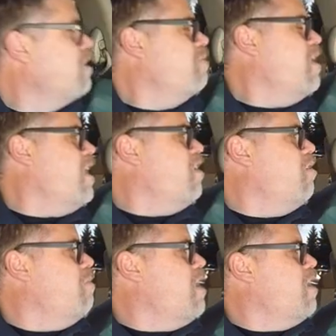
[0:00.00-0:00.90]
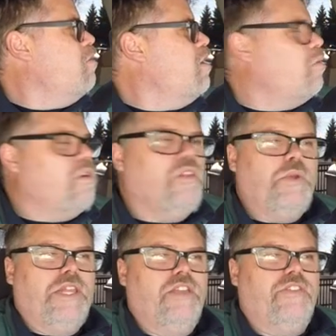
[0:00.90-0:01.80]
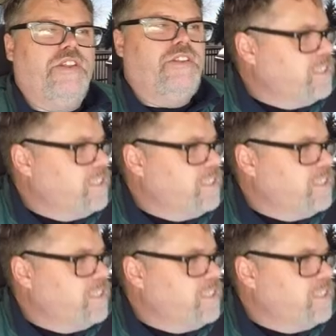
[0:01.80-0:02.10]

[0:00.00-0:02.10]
Man, oh man, what a world we live in.